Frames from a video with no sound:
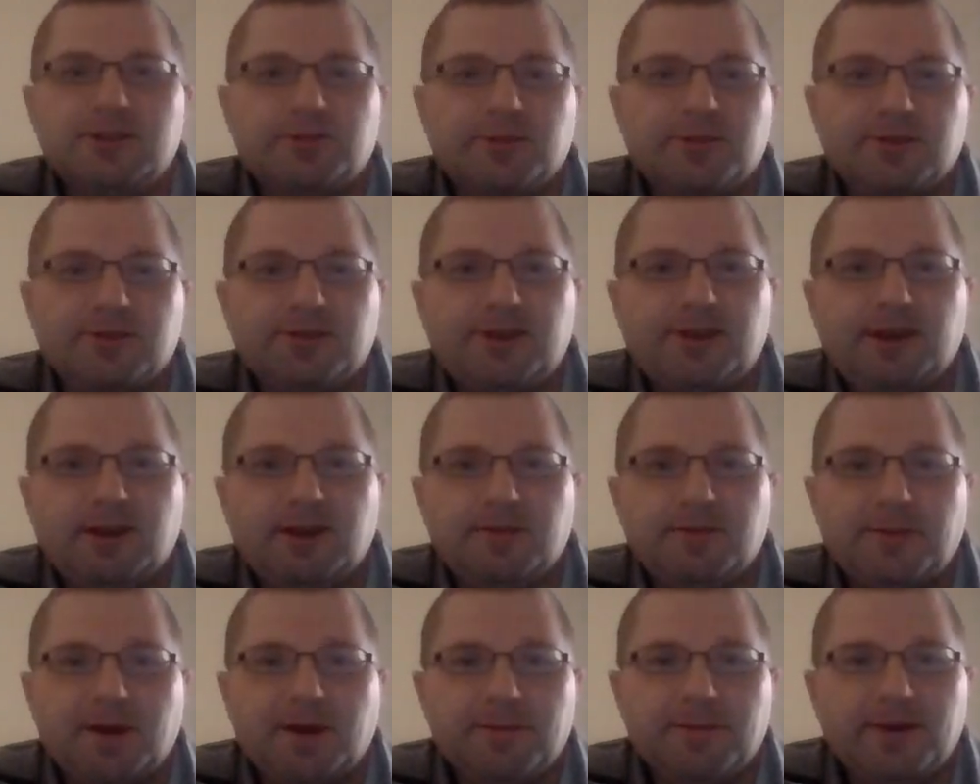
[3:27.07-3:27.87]
When you're
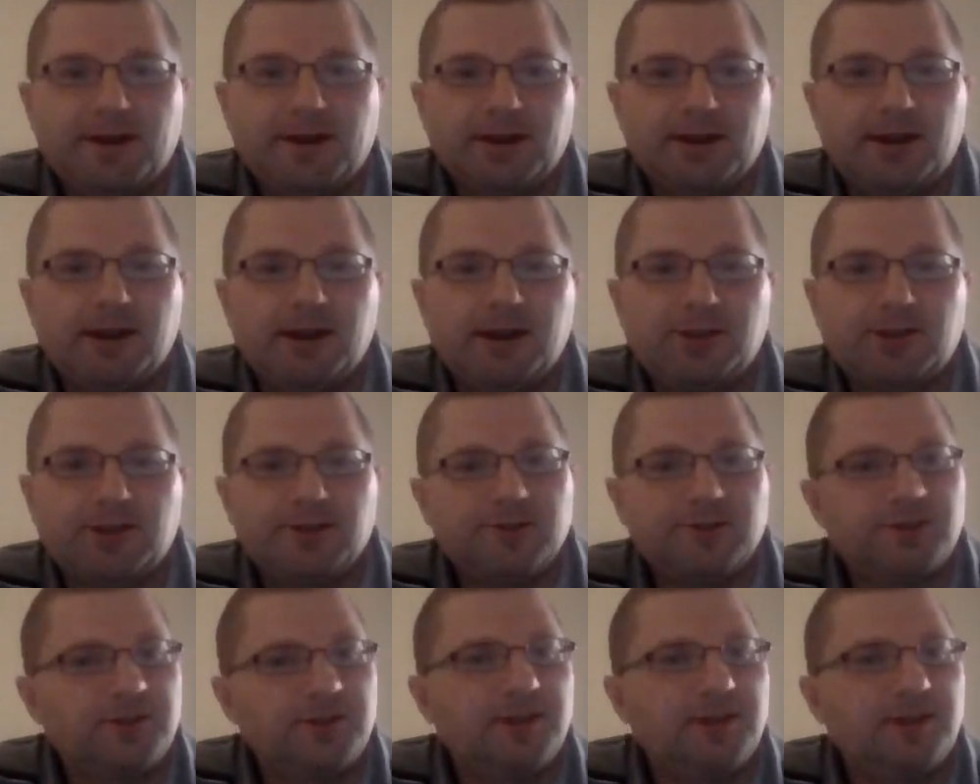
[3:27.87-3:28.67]
taking pain
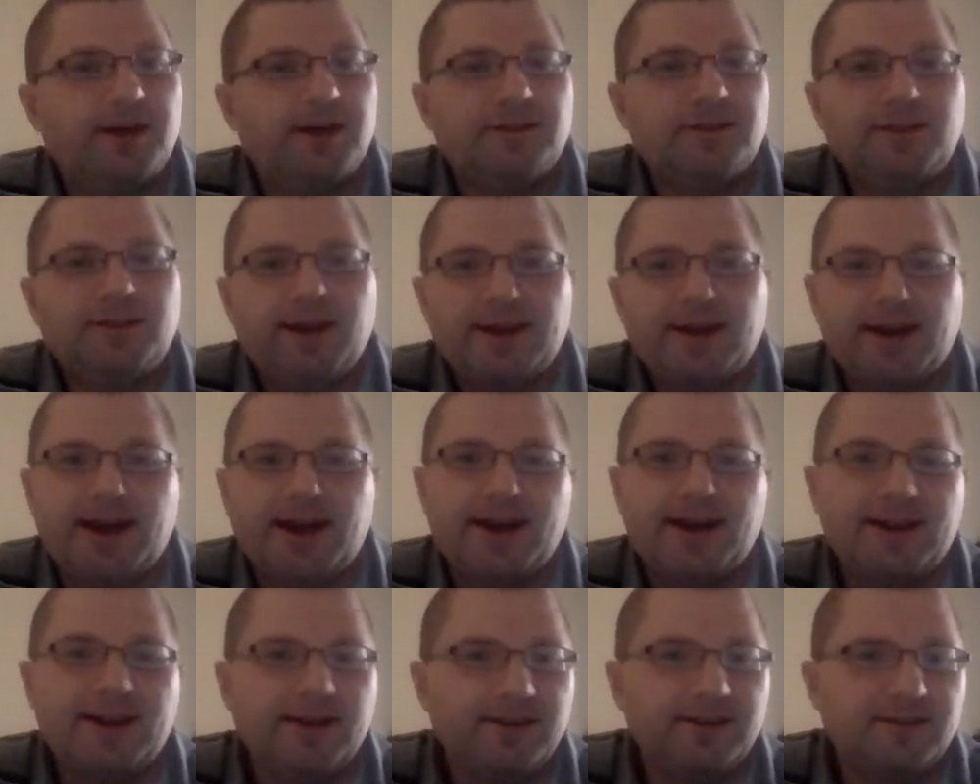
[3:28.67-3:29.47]
medications, you get
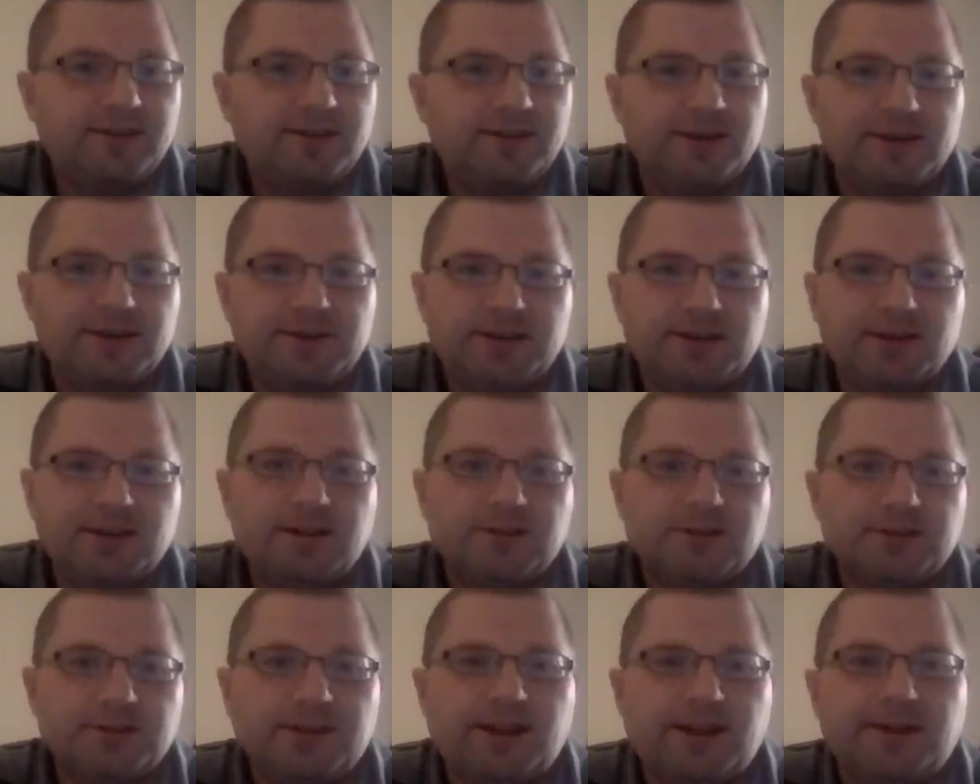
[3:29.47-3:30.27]
lightheaded, dizzy.
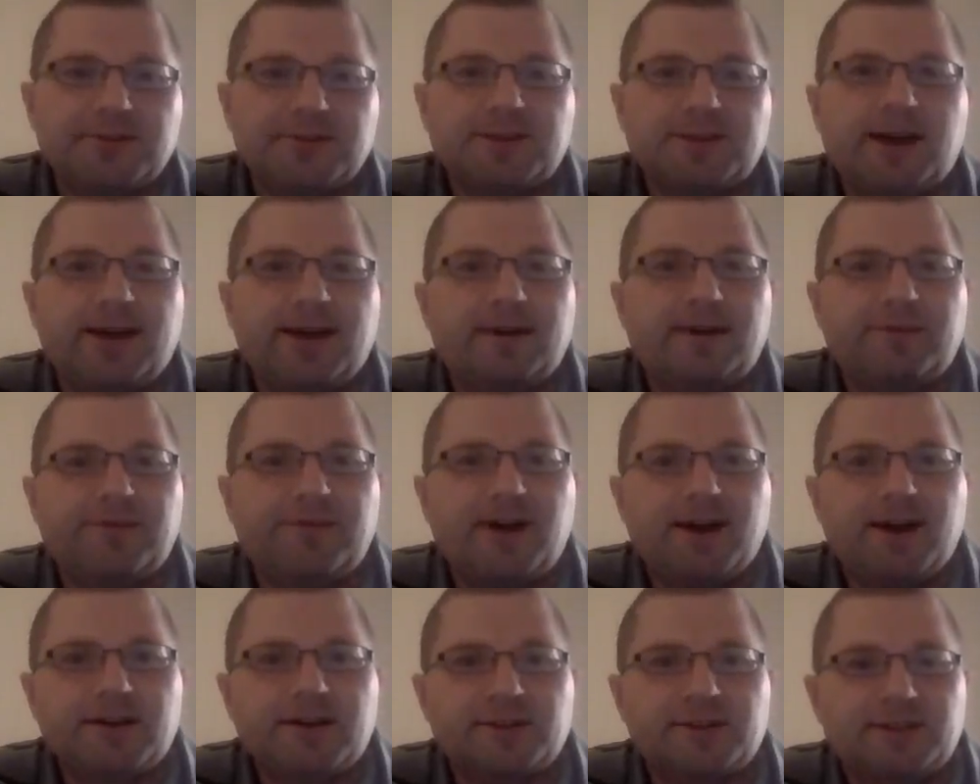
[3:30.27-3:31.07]
There's a lot of side
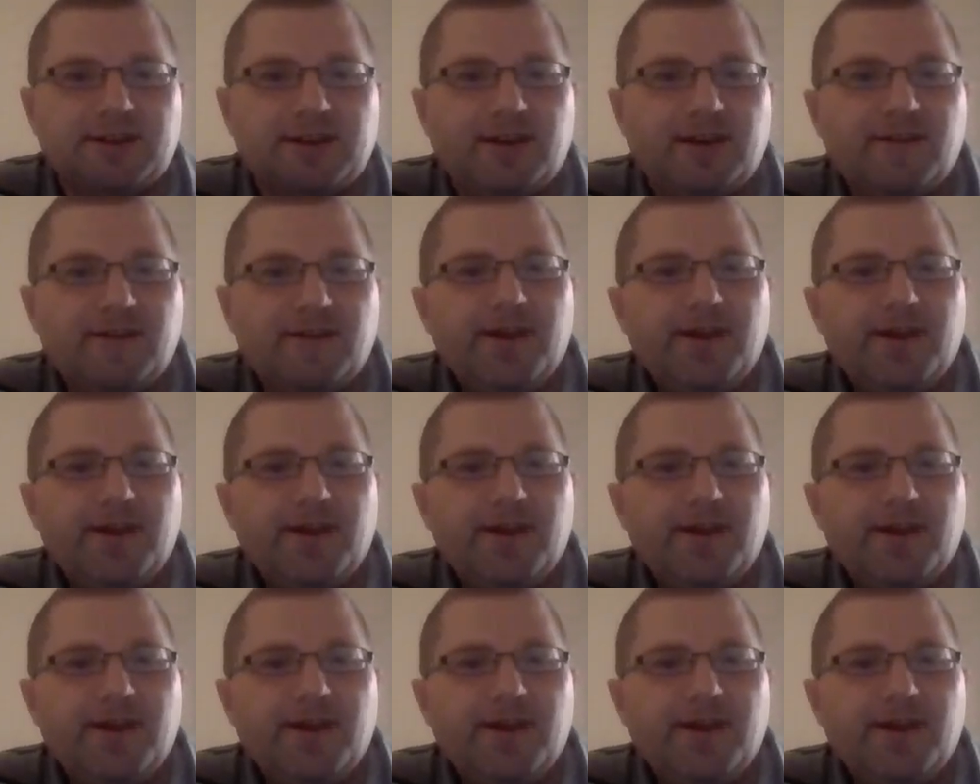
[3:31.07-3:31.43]
effects.